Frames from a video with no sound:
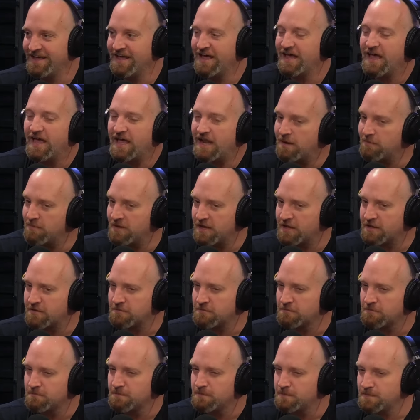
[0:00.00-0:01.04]
And I'm like,
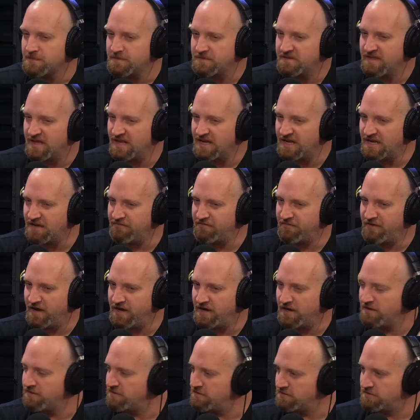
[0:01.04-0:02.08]
didn't he
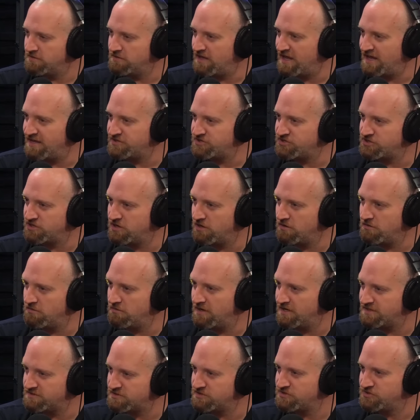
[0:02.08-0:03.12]
fight on the last show
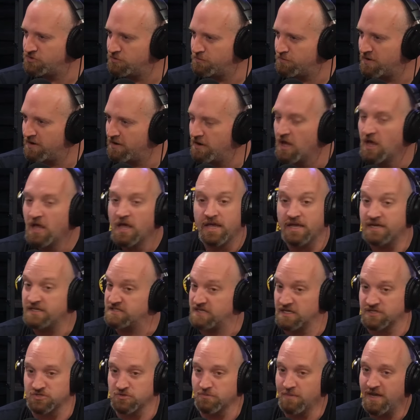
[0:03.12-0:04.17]
as a super? He
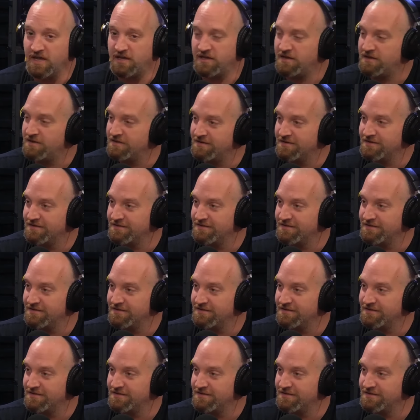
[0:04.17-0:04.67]
says he'll make it.